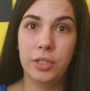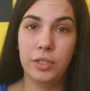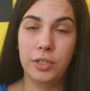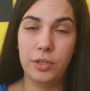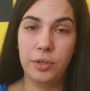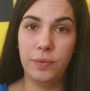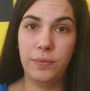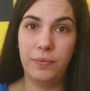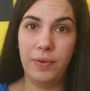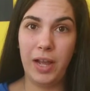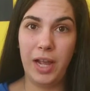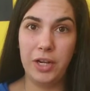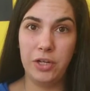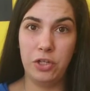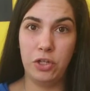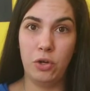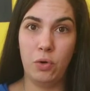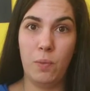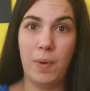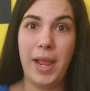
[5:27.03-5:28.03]
to
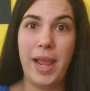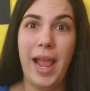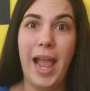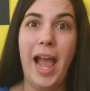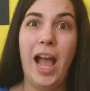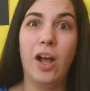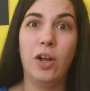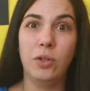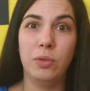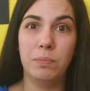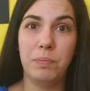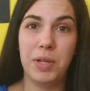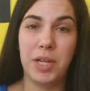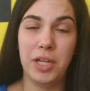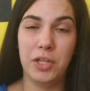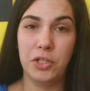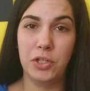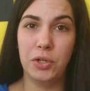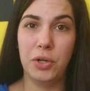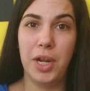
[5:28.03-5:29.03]
find your way out
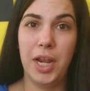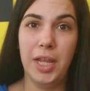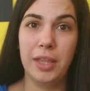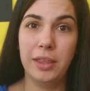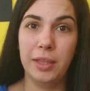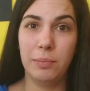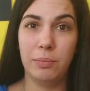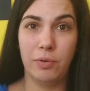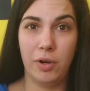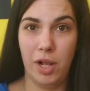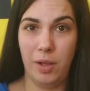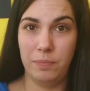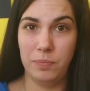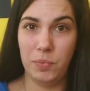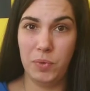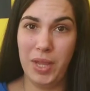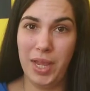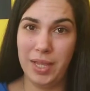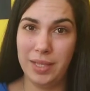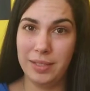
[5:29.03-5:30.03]
because you're in the
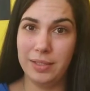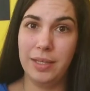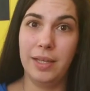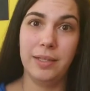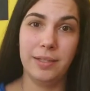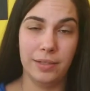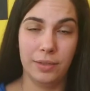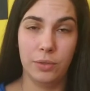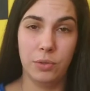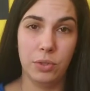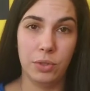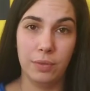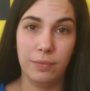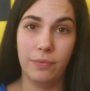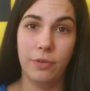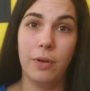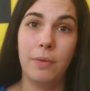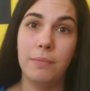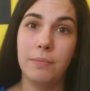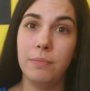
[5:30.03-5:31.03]
problem, can't see a solution
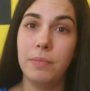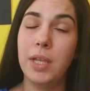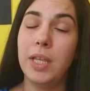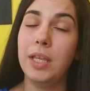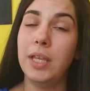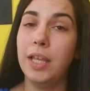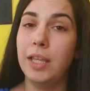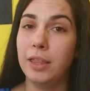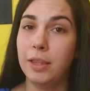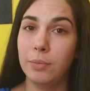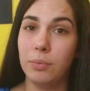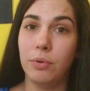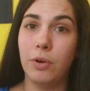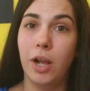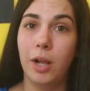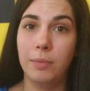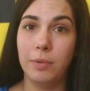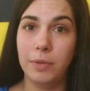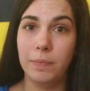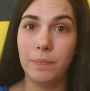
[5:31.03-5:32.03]
from in the
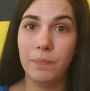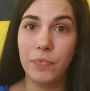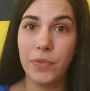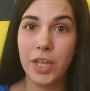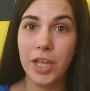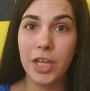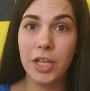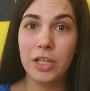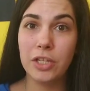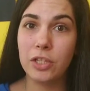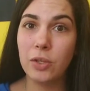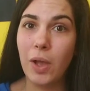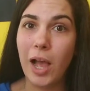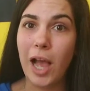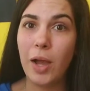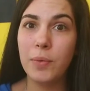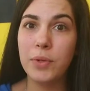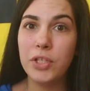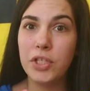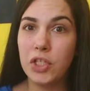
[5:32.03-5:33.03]
problem. So
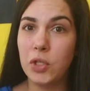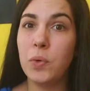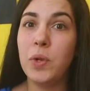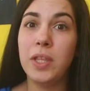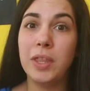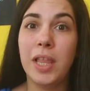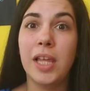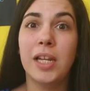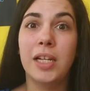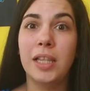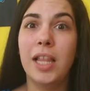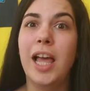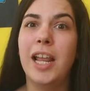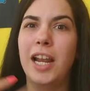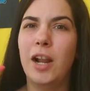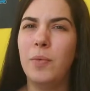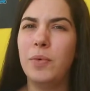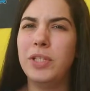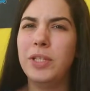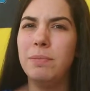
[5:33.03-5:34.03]
I was doing that a lot.
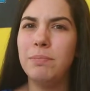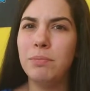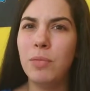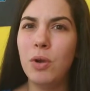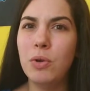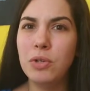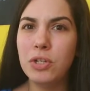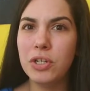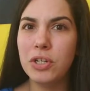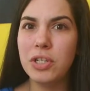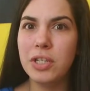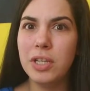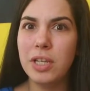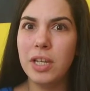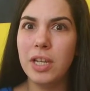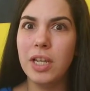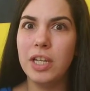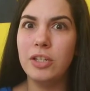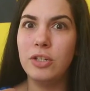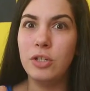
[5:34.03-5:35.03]
I was
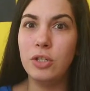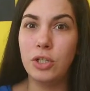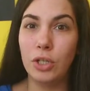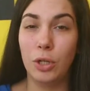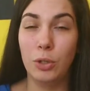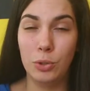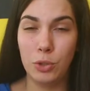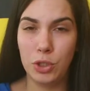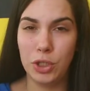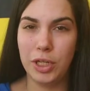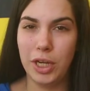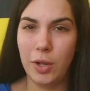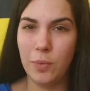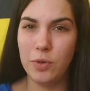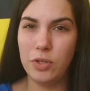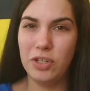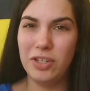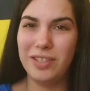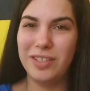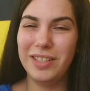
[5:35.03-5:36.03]
emotionally indulgent. I
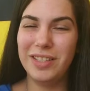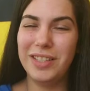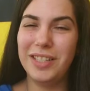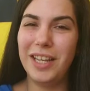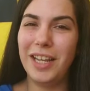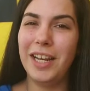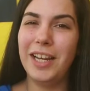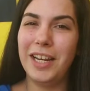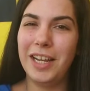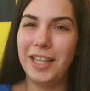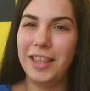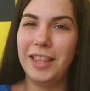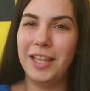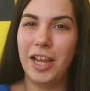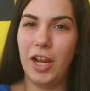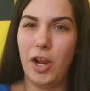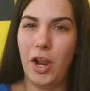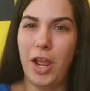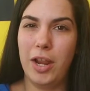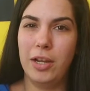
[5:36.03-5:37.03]
would just get in
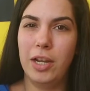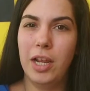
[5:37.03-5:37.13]
there,